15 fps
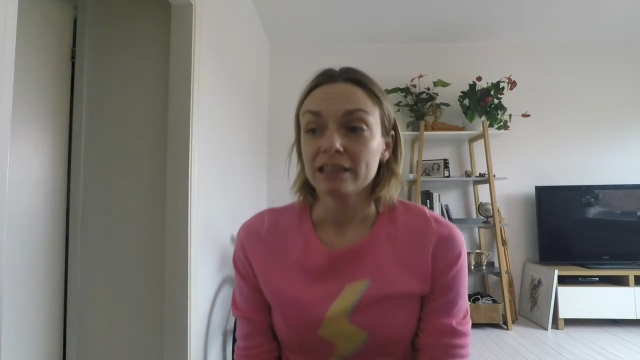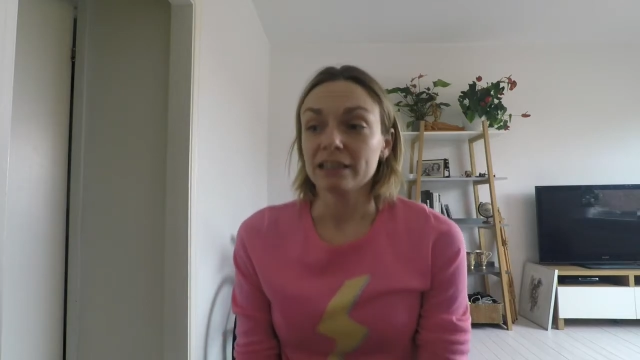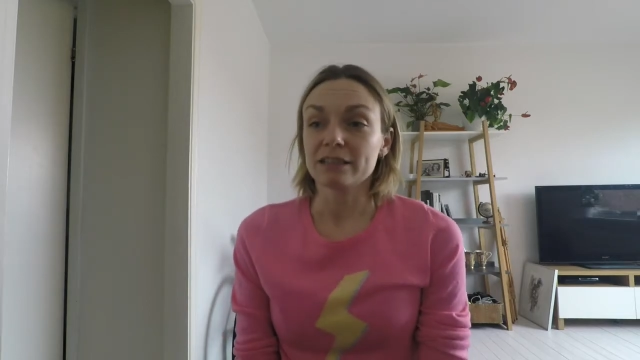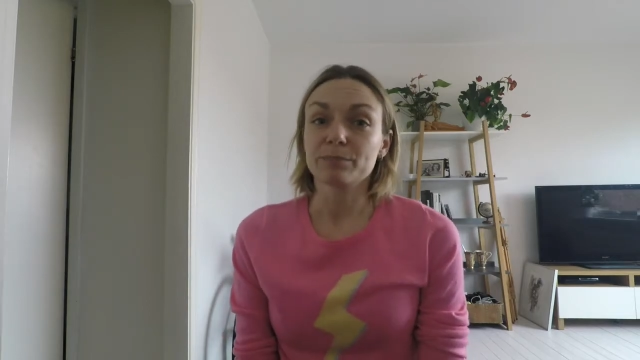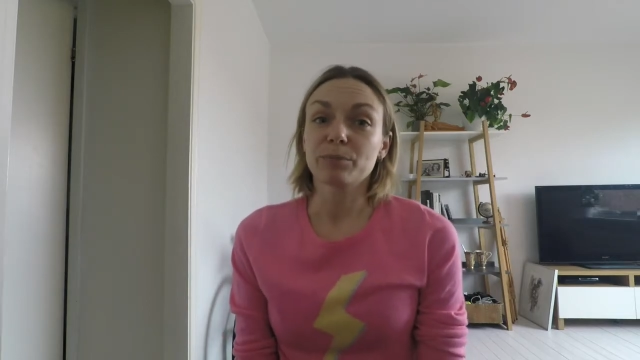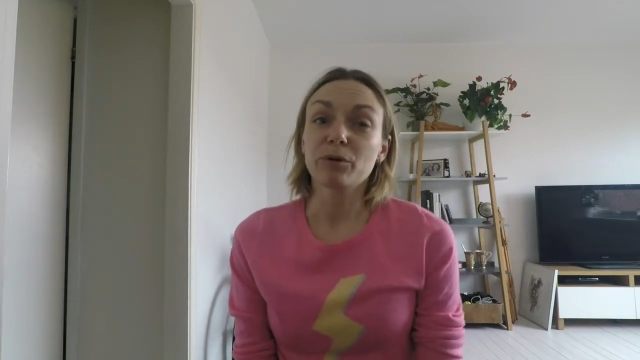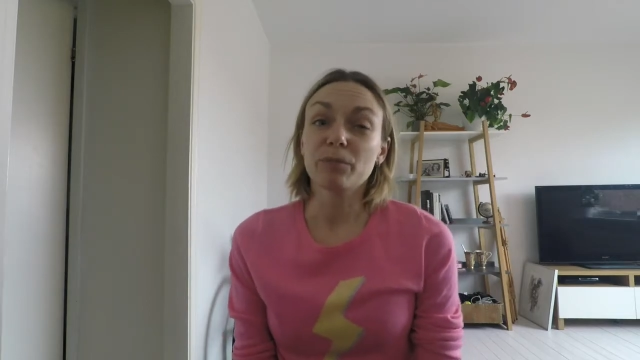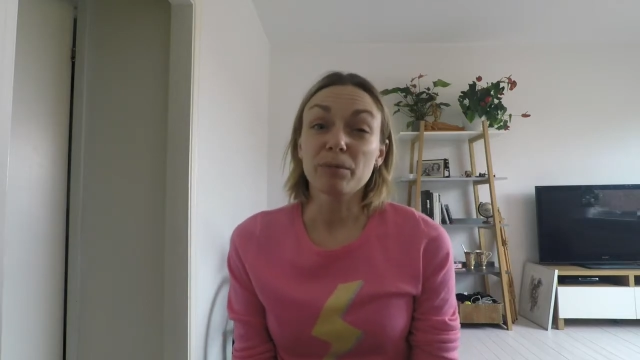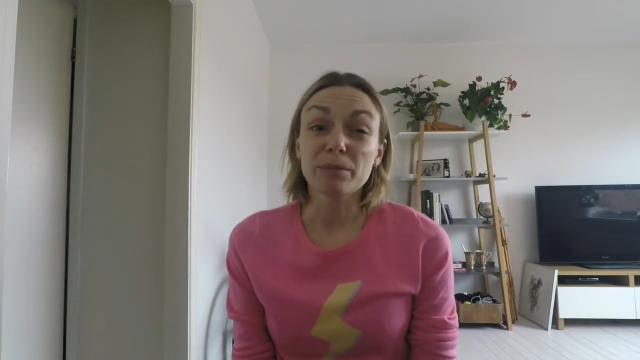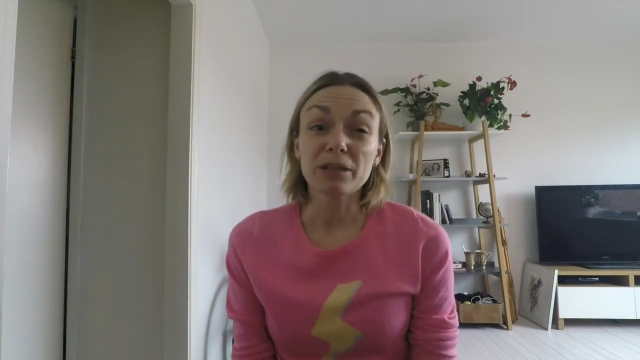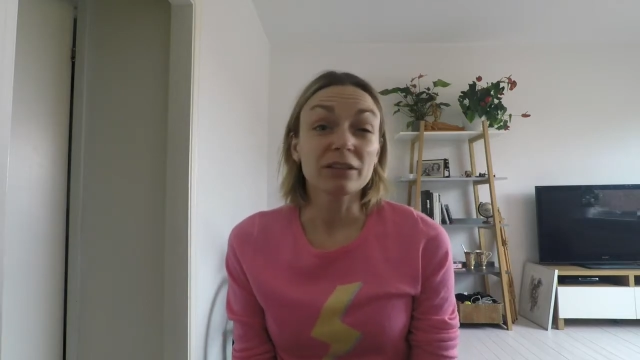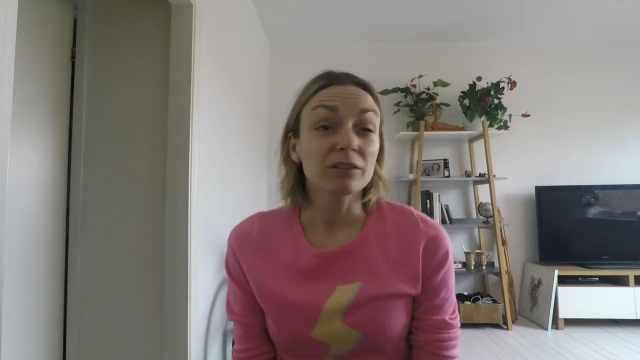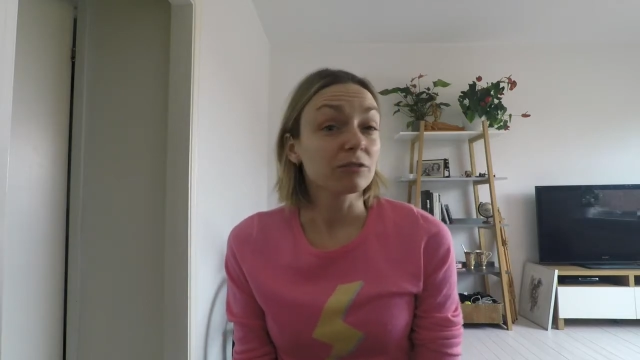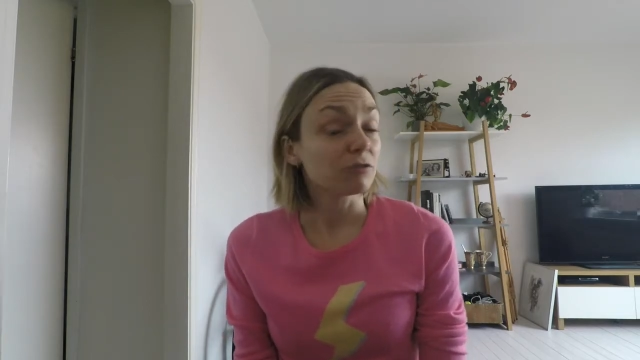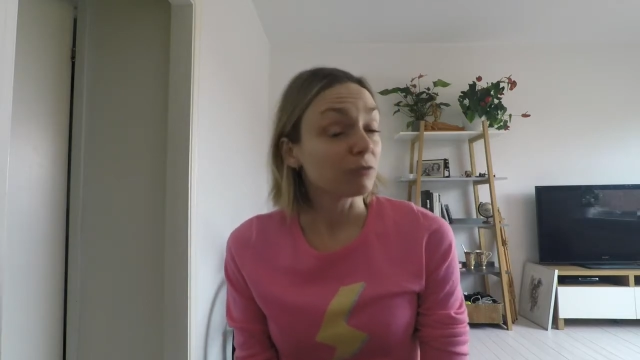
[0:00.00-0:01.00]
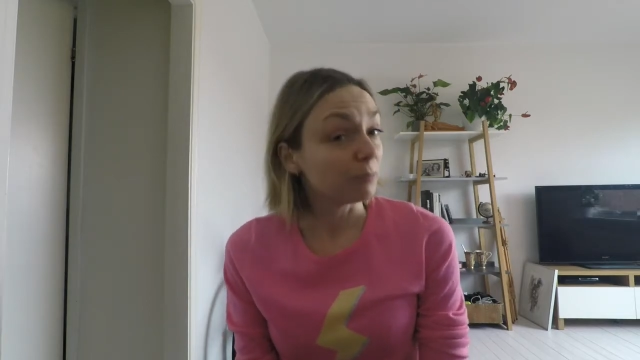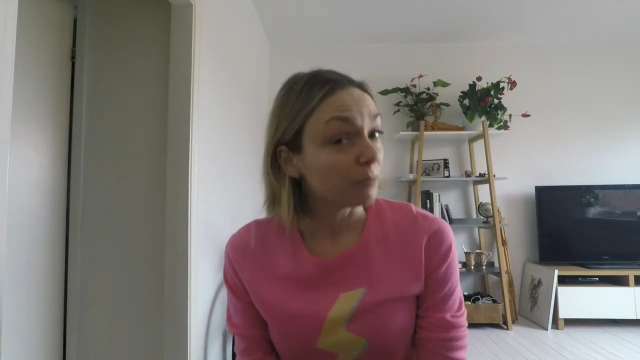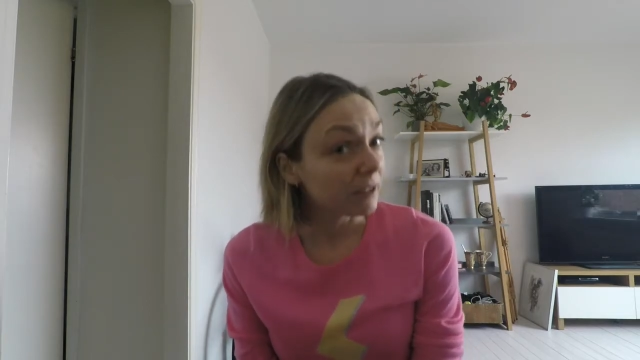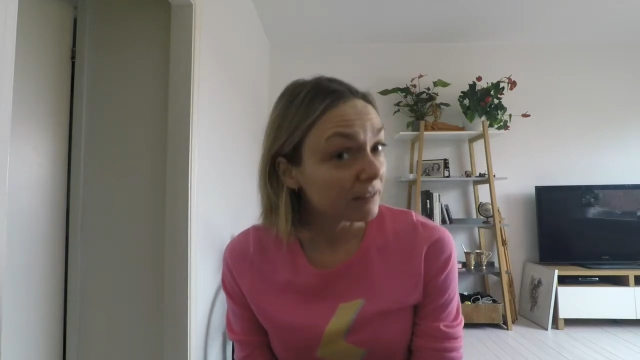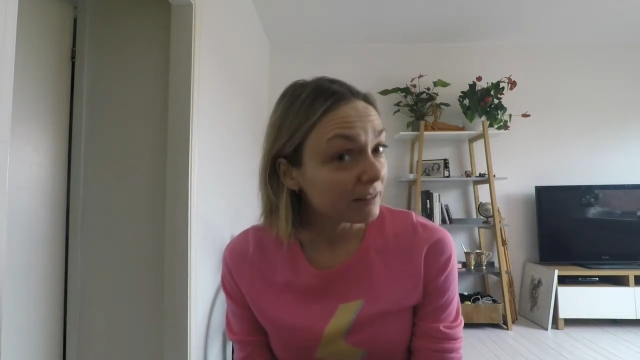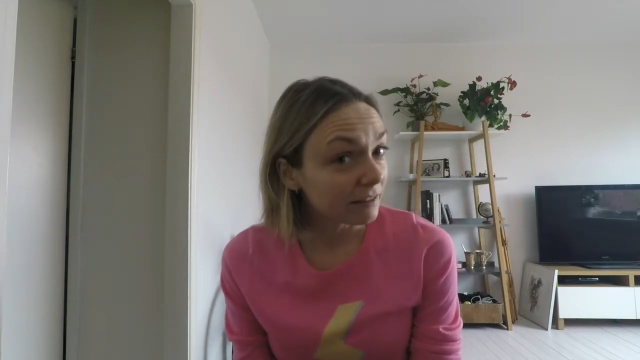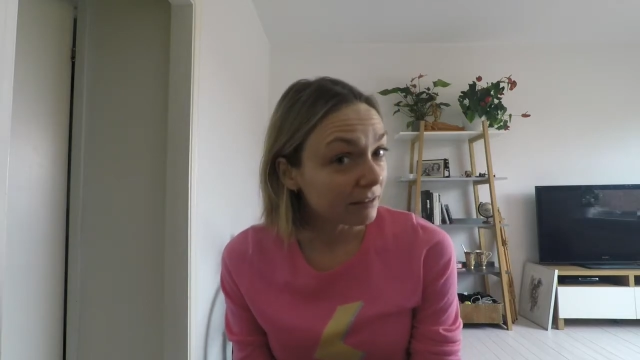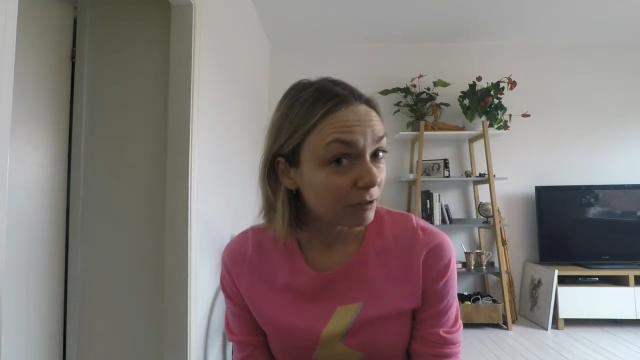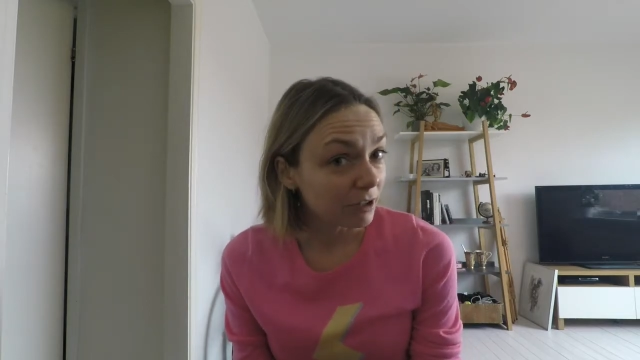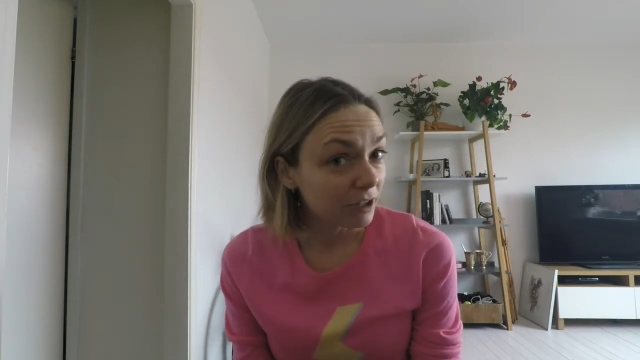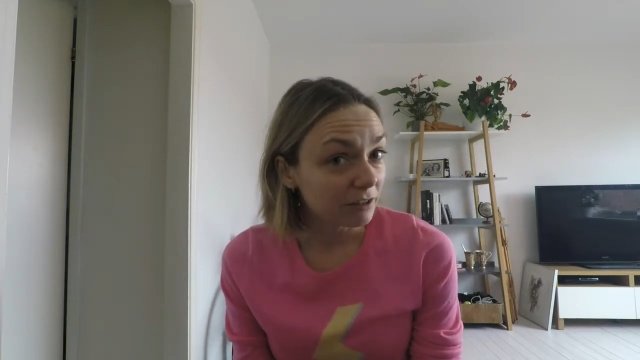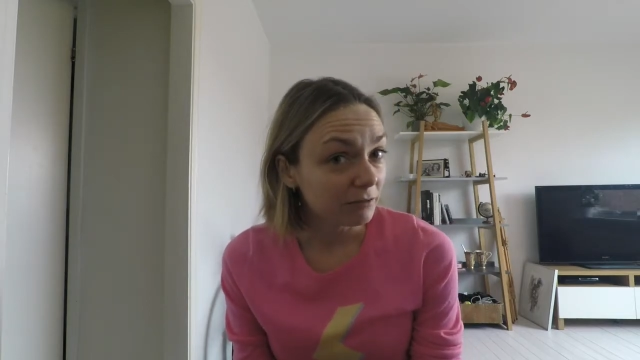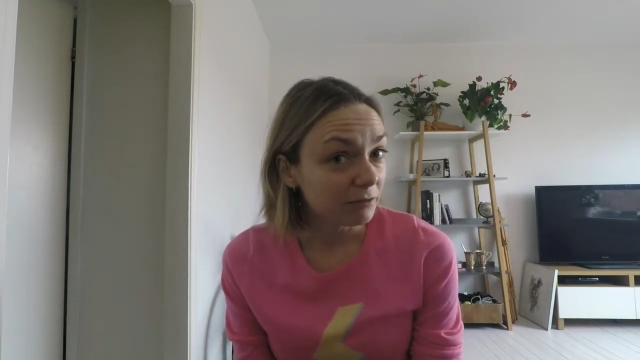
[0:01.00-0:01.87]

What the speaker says: It's probably not the best terrain